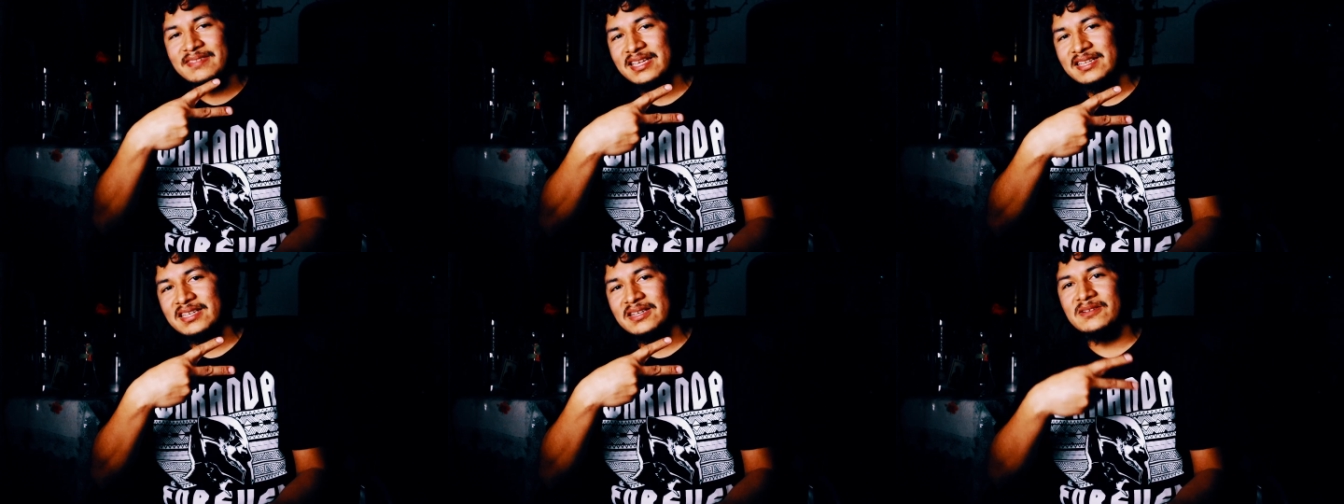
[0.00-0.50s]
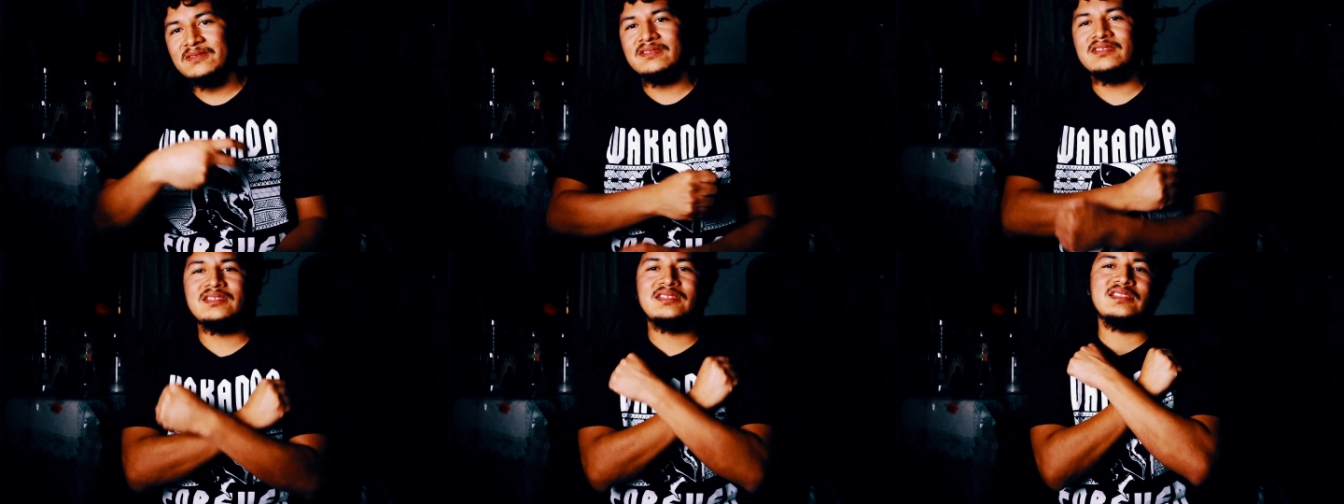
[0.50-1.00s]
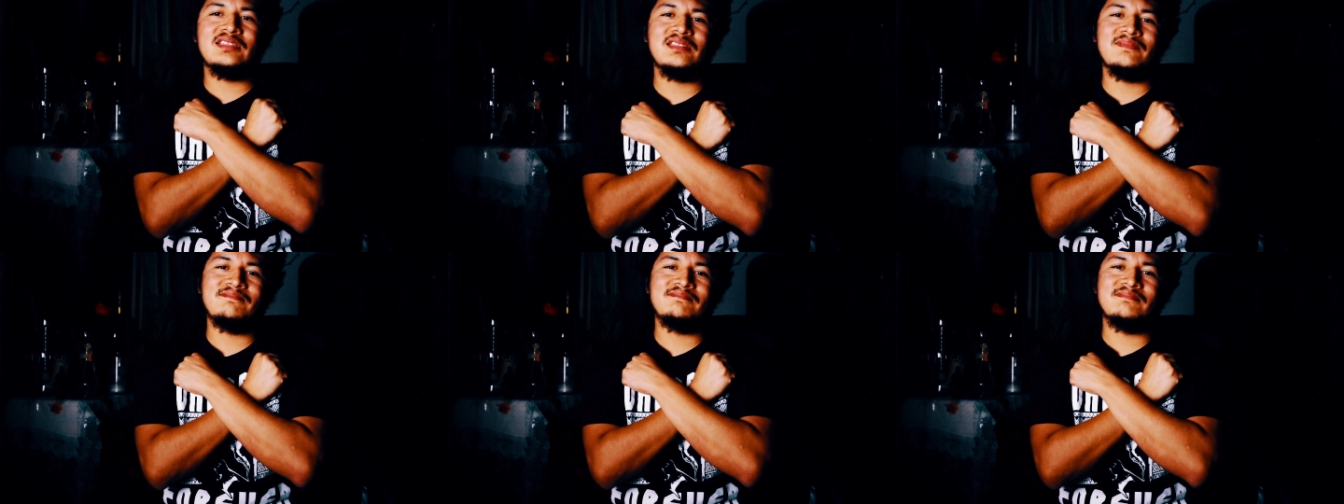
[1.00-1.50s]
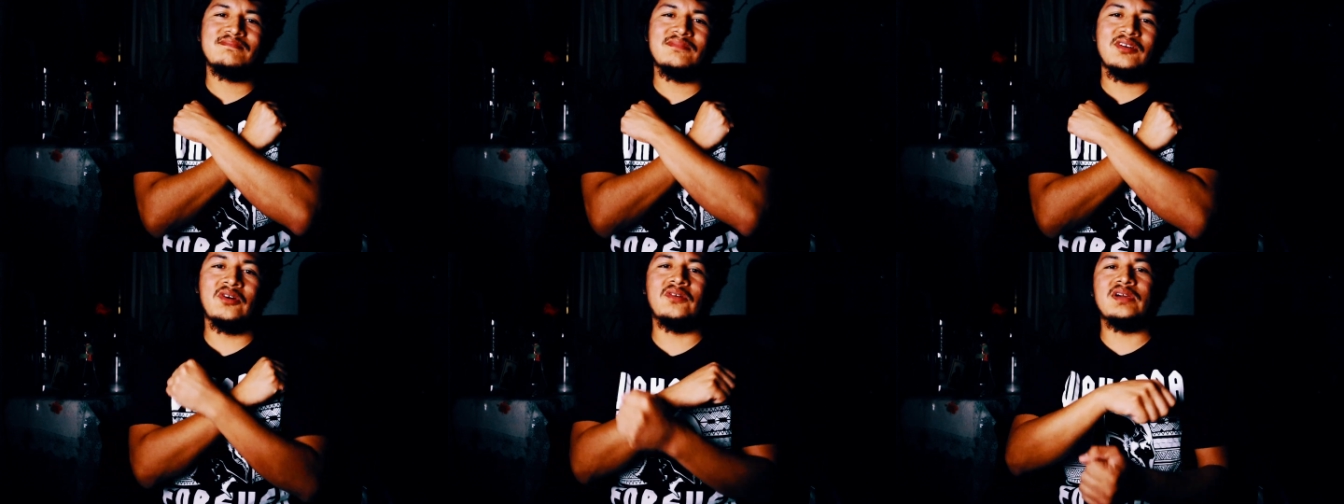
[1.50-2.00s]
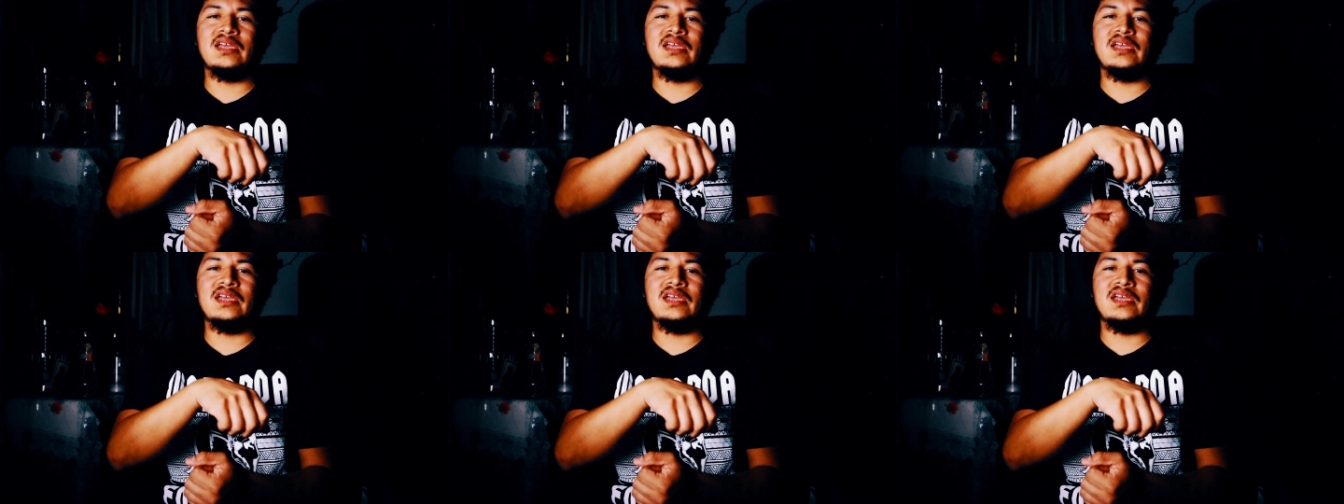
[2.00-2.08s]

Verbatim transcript: Itty out. Oh,